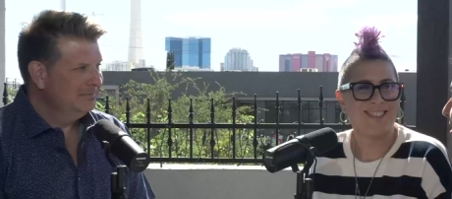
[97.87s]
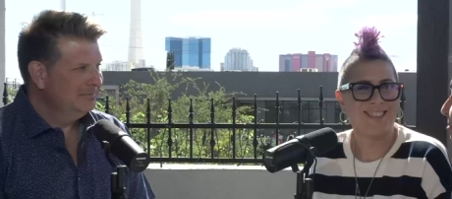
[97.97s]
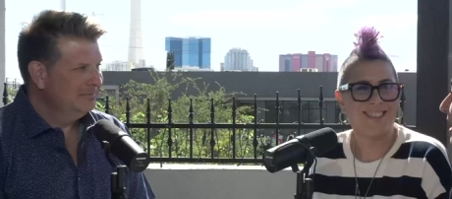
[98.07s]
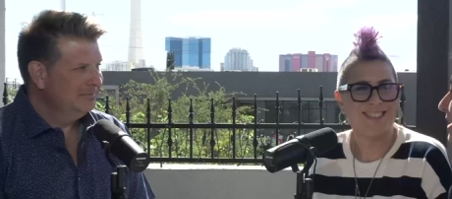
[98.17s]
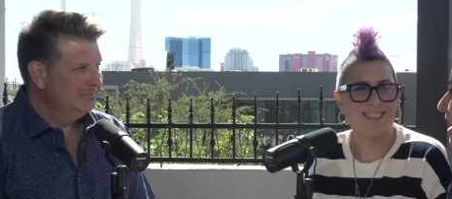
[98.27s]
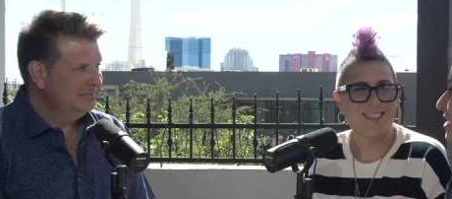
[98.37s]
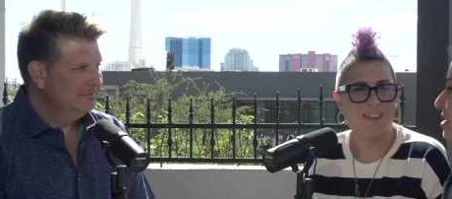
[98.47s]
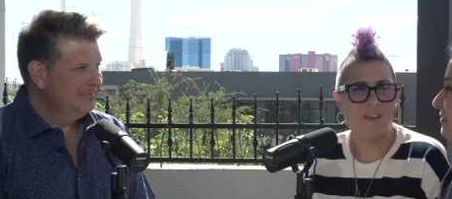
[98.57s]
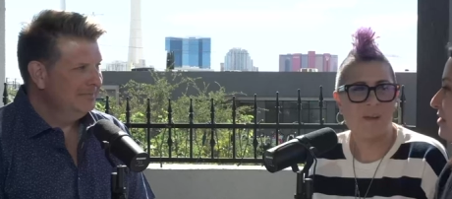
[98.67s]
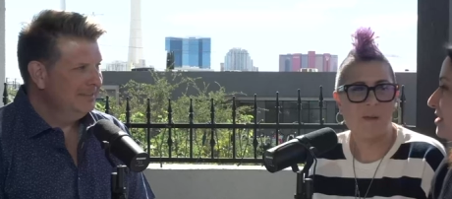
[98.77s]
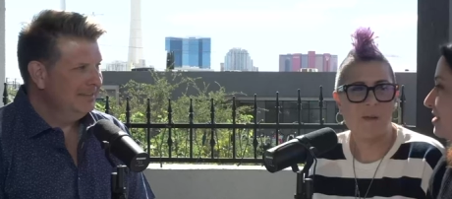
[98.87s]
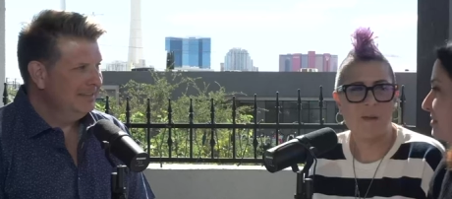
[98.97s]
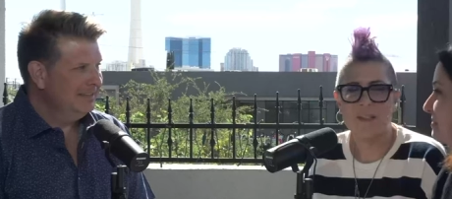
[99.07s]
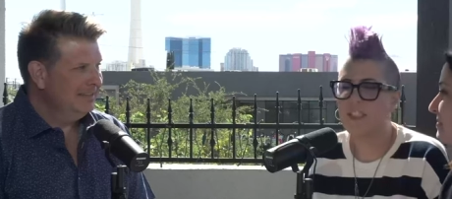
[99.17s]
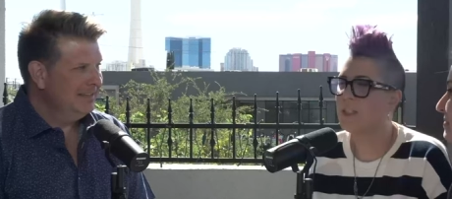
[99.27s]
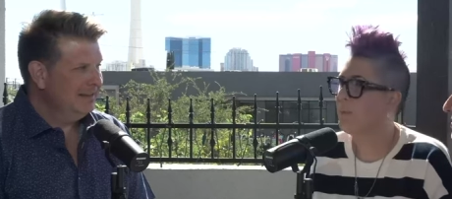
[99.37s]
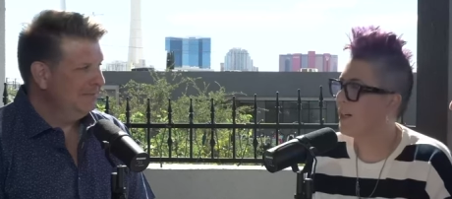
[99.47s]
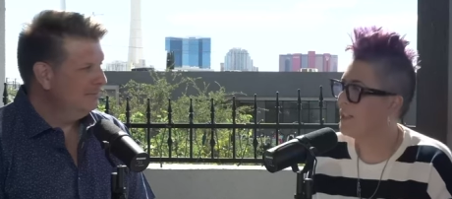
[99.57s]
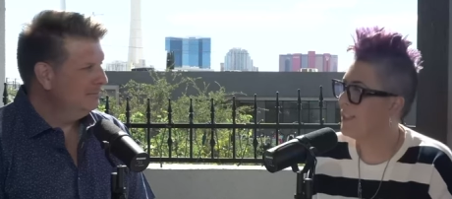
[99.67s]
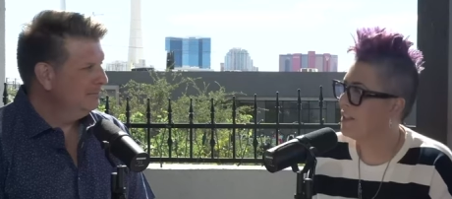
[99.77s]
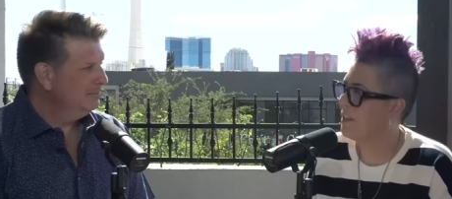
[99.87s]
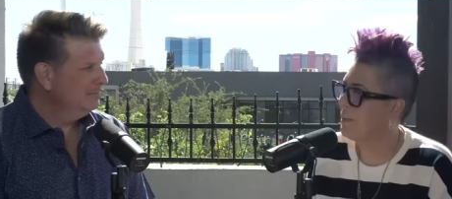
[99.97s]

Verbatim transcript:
Speaker 1: Black Hat conference. She's a bigger deal than